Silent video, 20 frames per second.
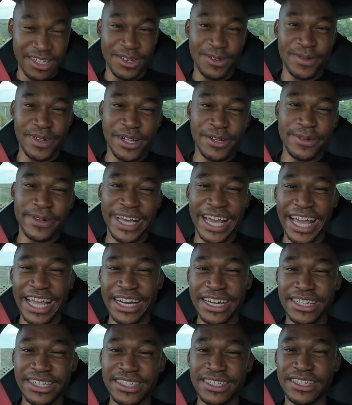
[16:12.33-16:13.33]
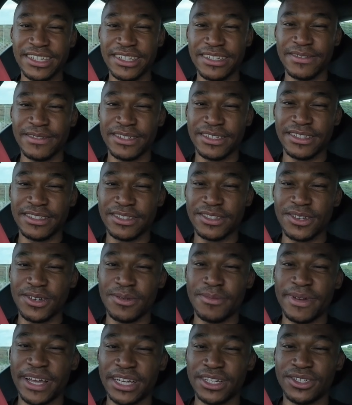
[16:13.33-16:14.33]
While we're at it, let's
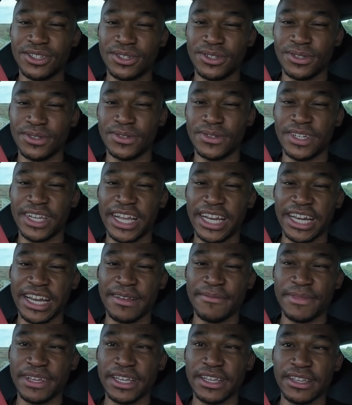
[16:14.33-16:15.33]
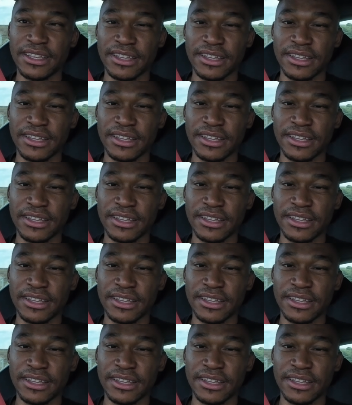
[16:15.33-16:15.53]
go back to dynamic,